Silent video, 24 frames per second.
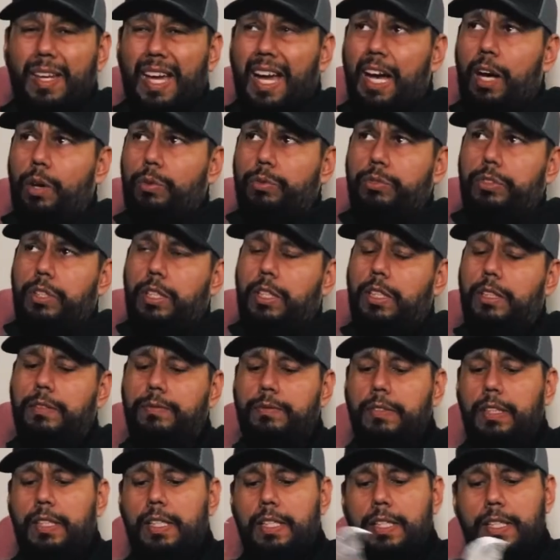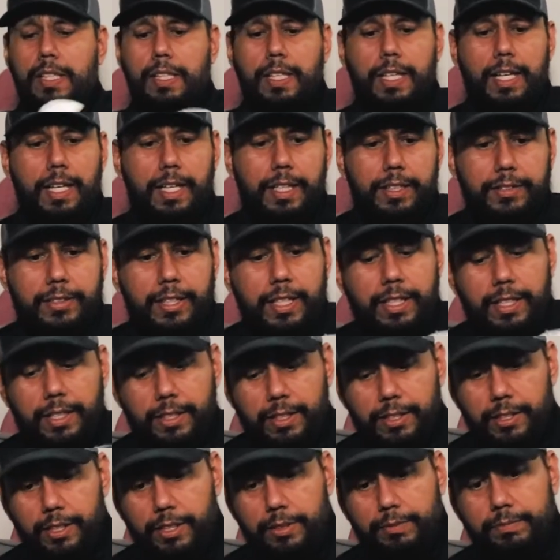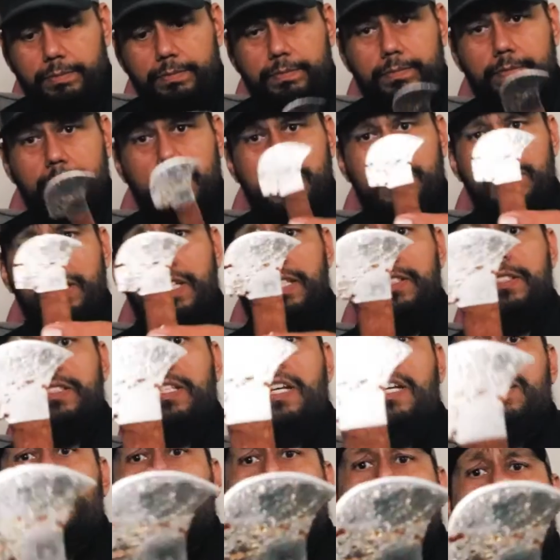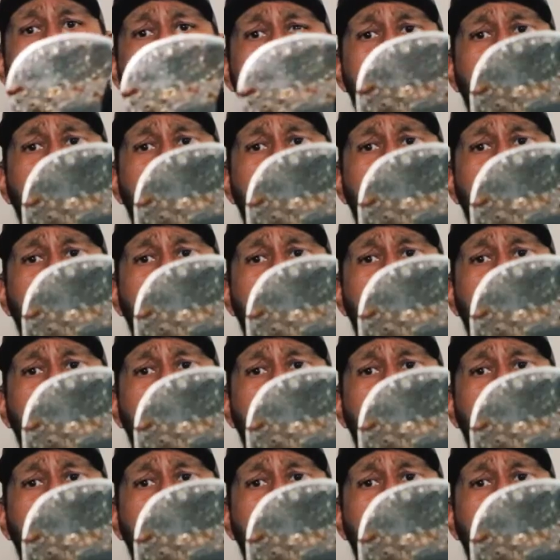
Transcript: Ow, sorry. And it's kind of, you know, it's got a weird